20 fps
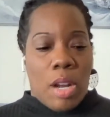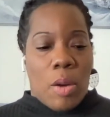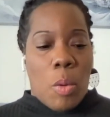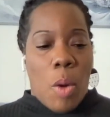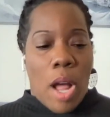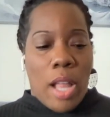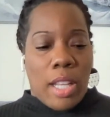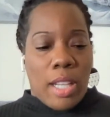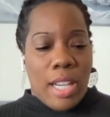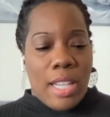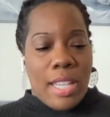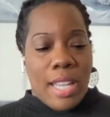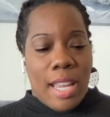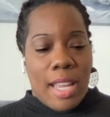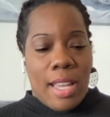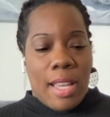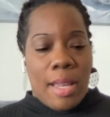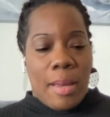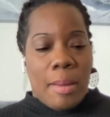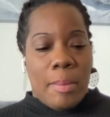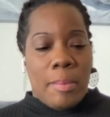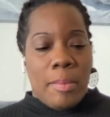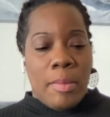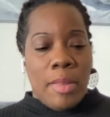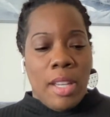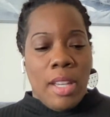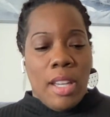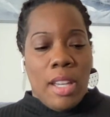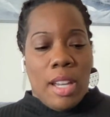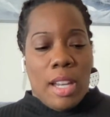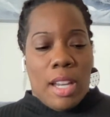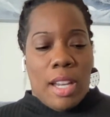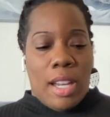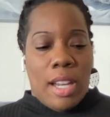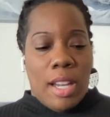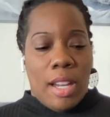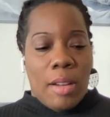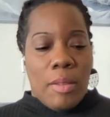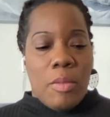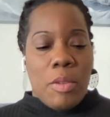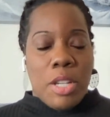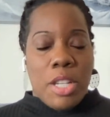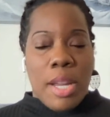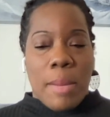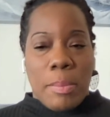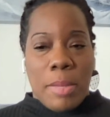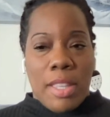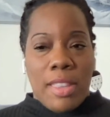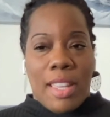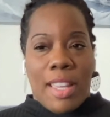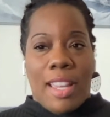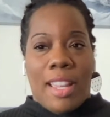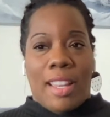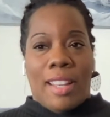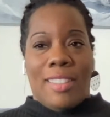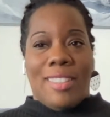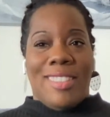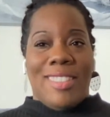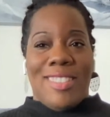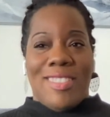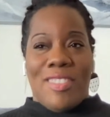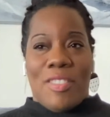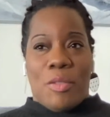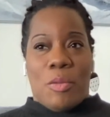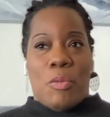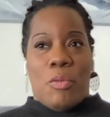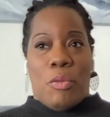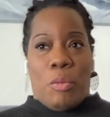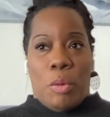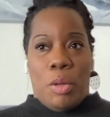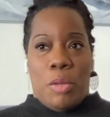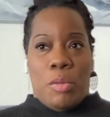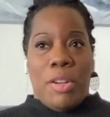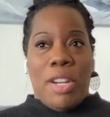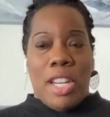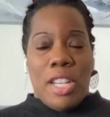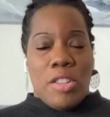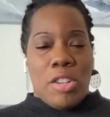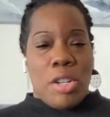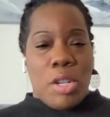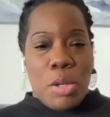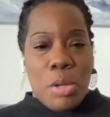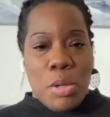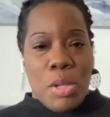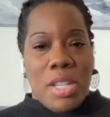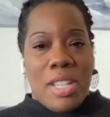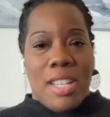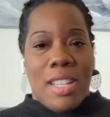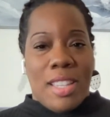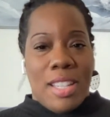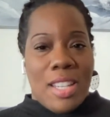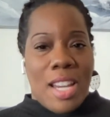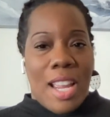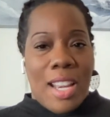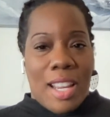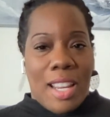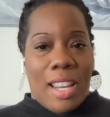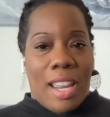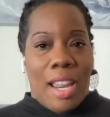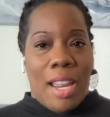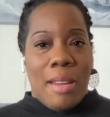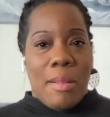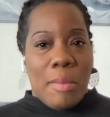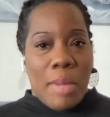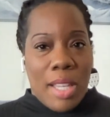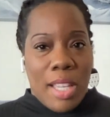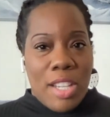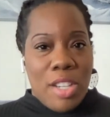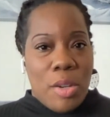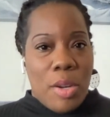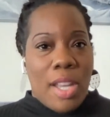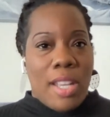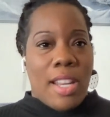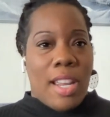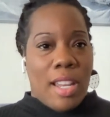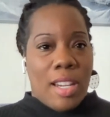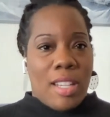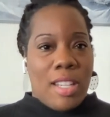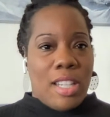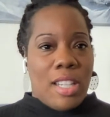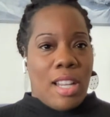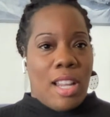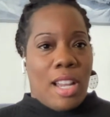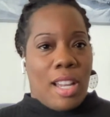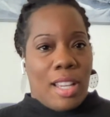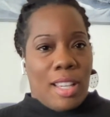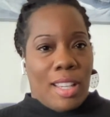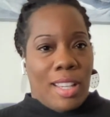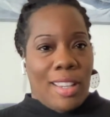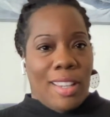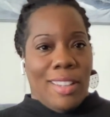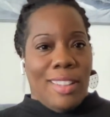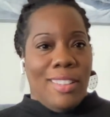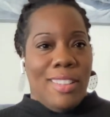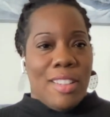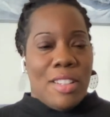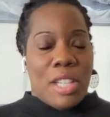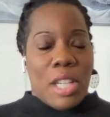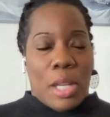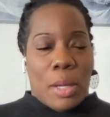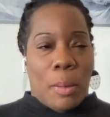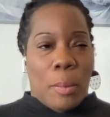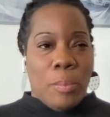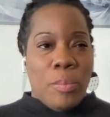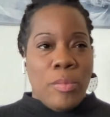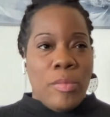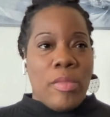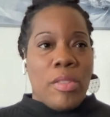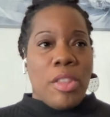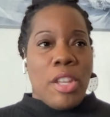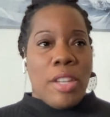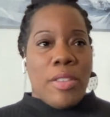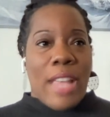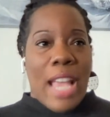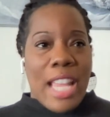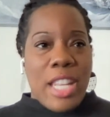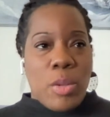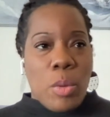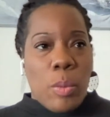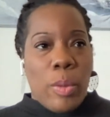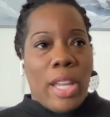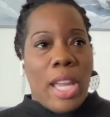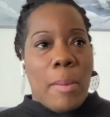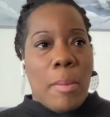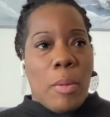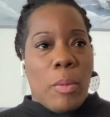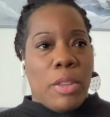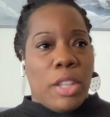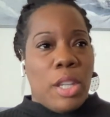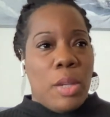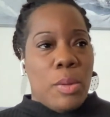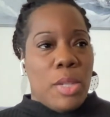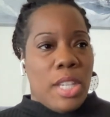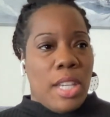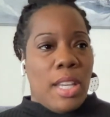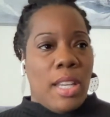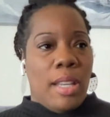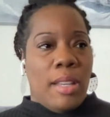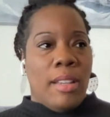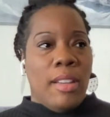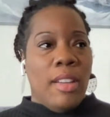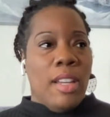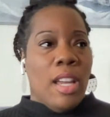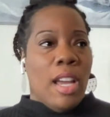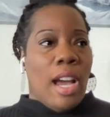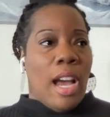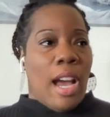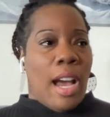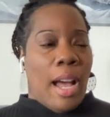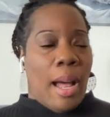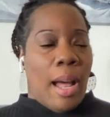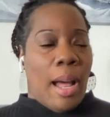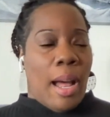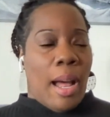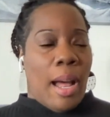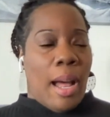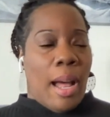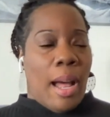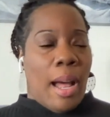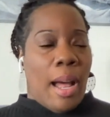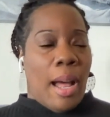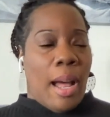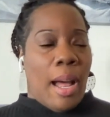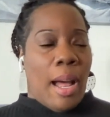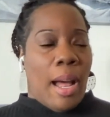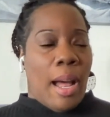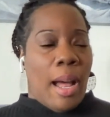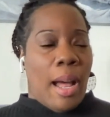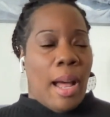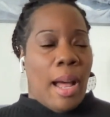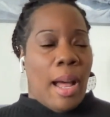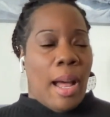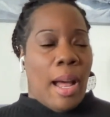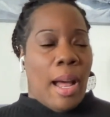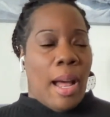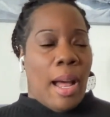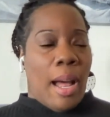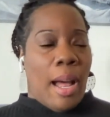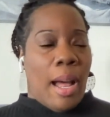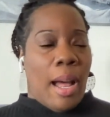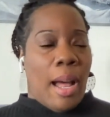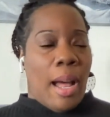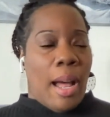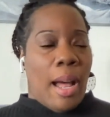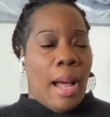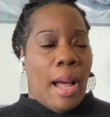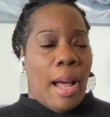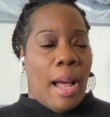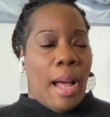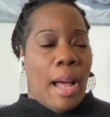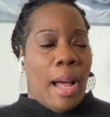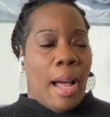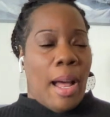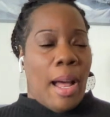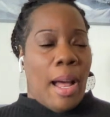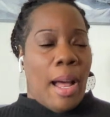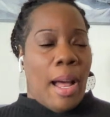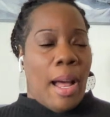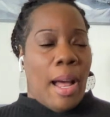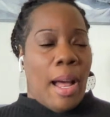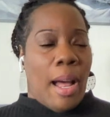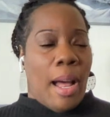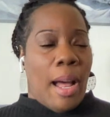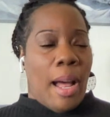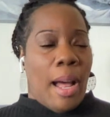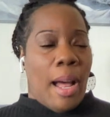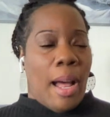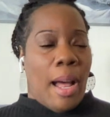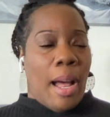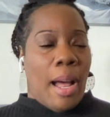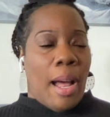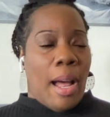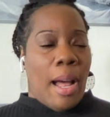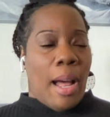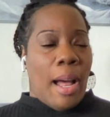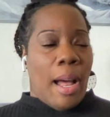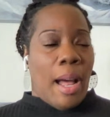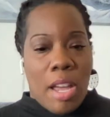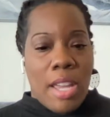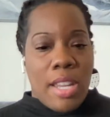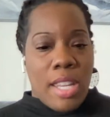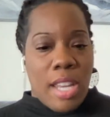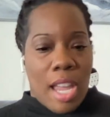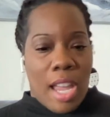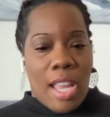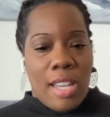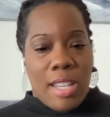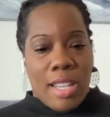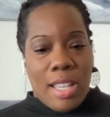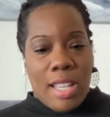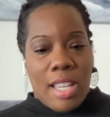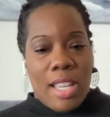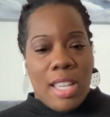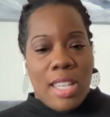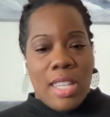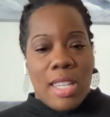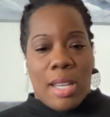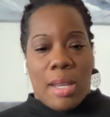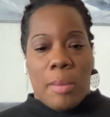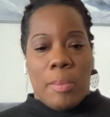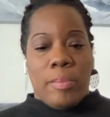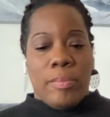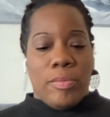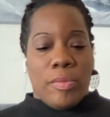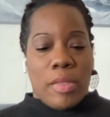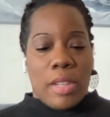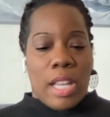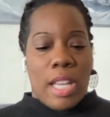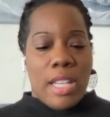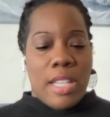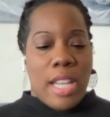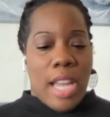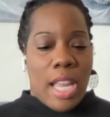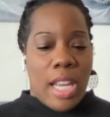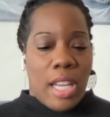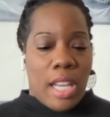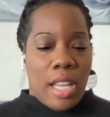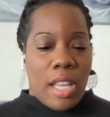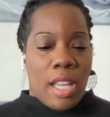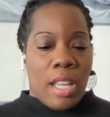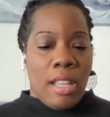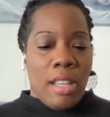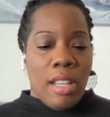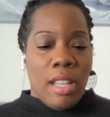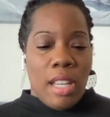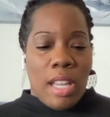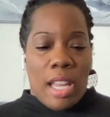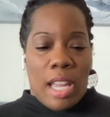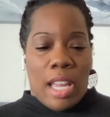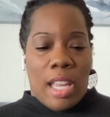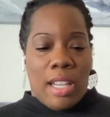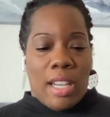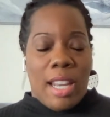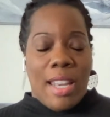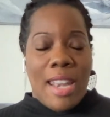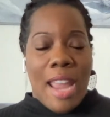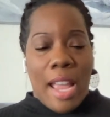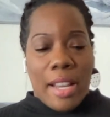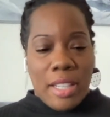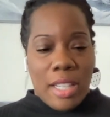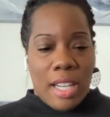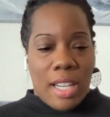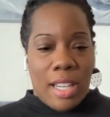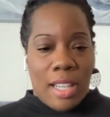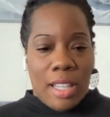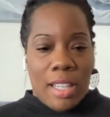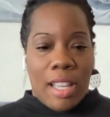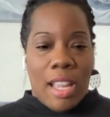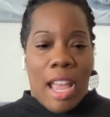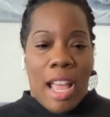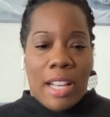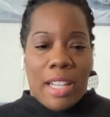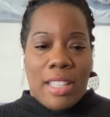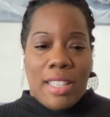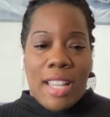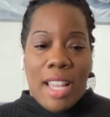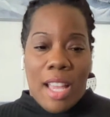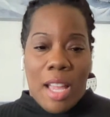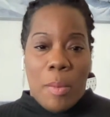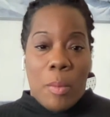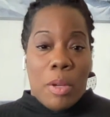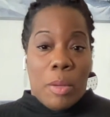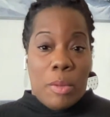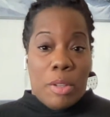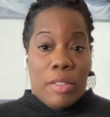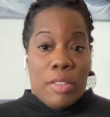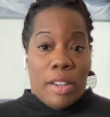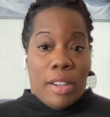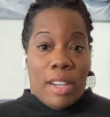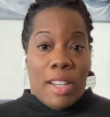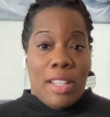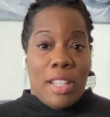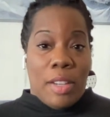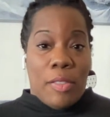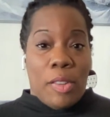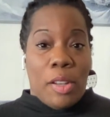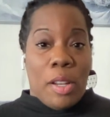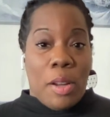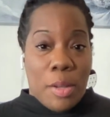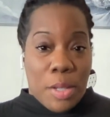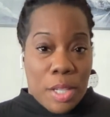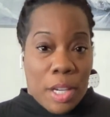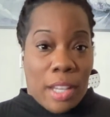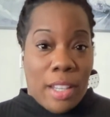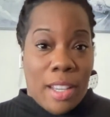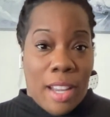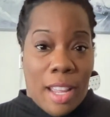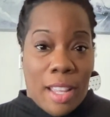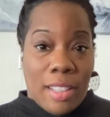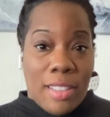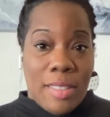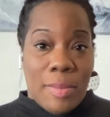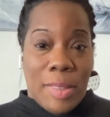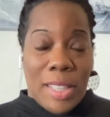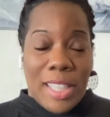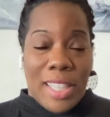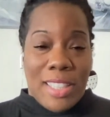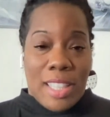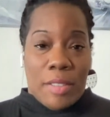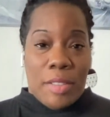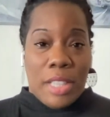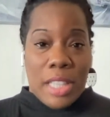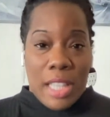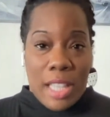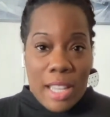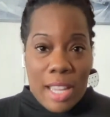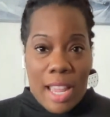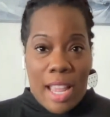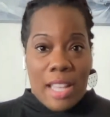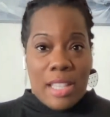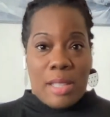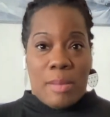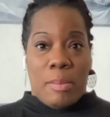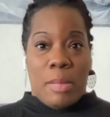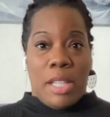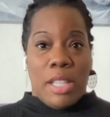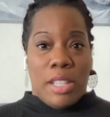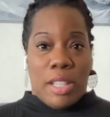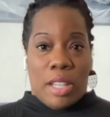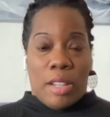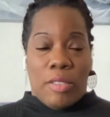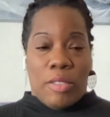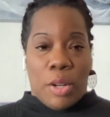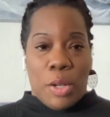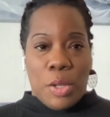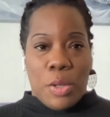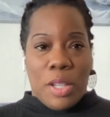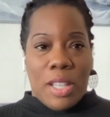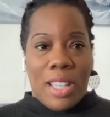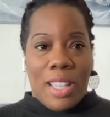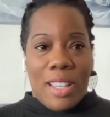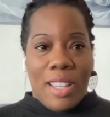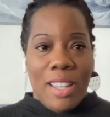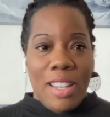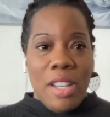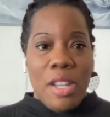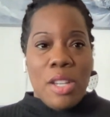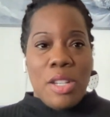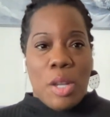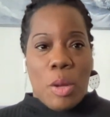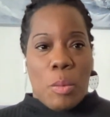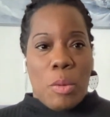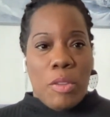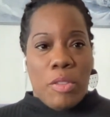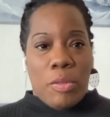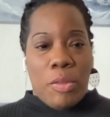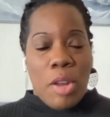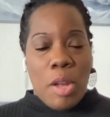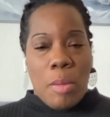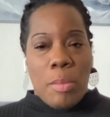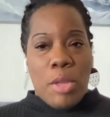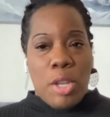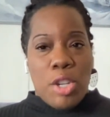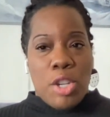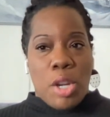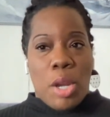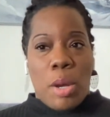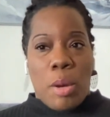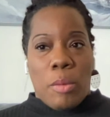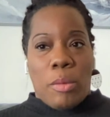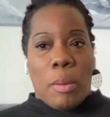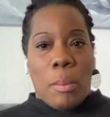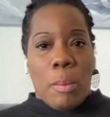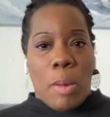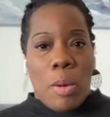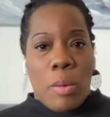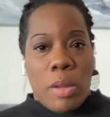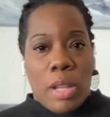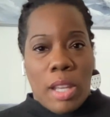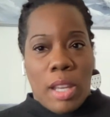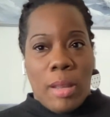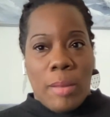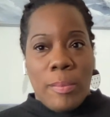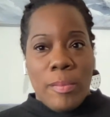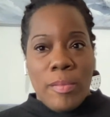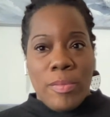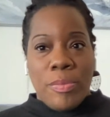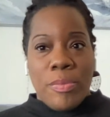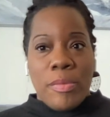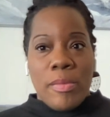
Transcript: quality time was something that was reintroduced to the dating game because you had to actually talk again. So that's when we came up with QT. So it's about millennials just living in Los Angeles and dating and connecting at a time when it was very difficult to connect because everything had to be done virtually. So we filmed the show remotely